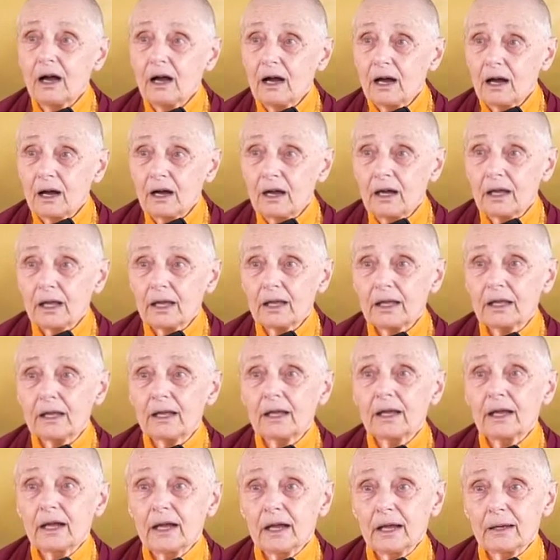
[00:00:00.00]
I
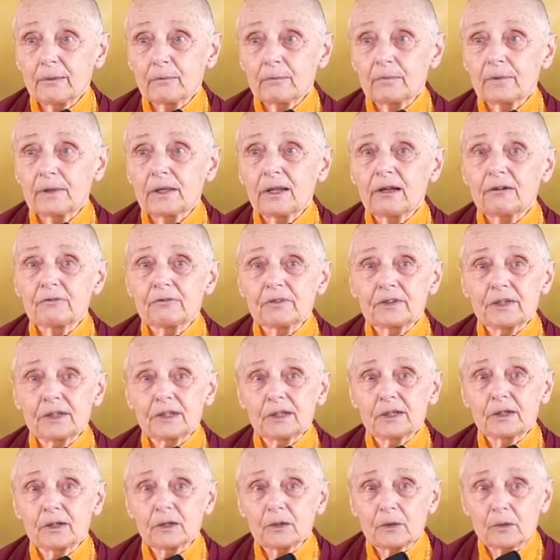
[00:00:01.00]
am
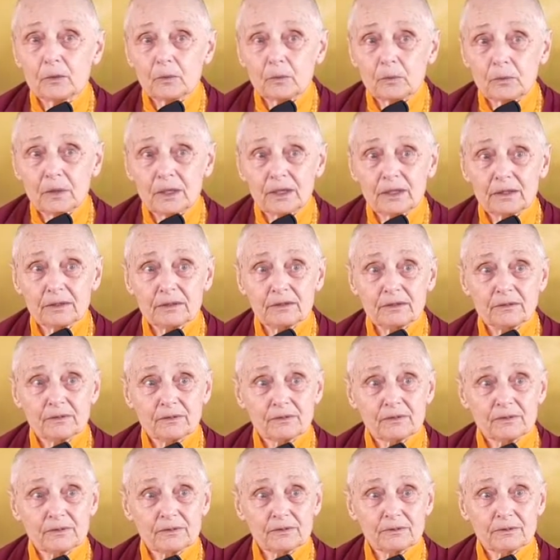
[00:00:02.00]
loving
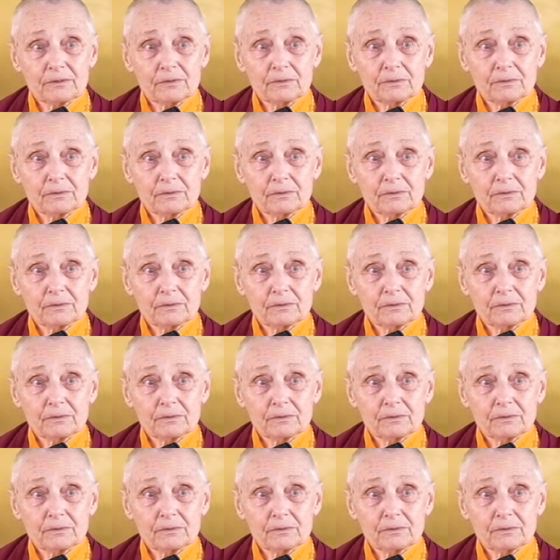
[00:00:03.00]
awareness.